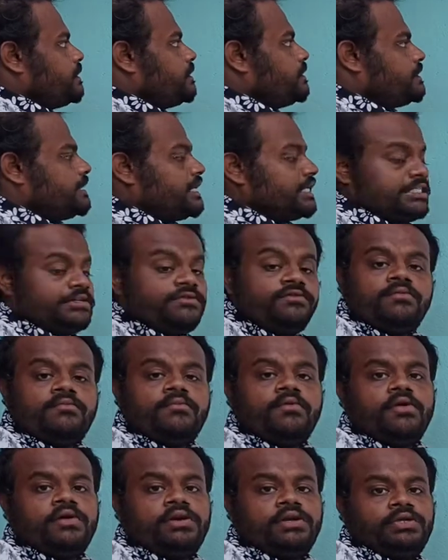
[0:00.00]
Next we move
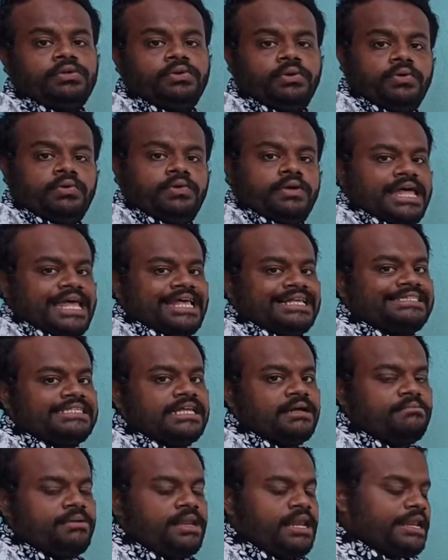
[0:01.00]
on to
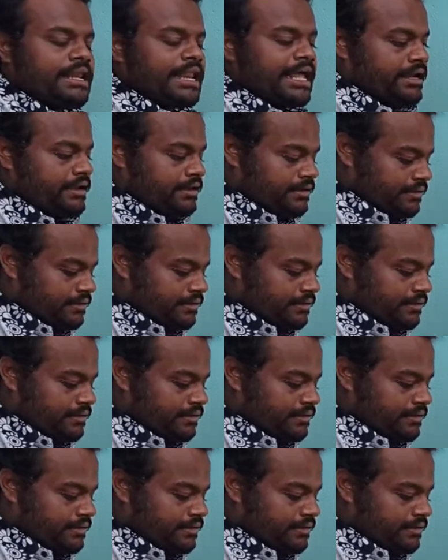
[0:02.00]
example 9.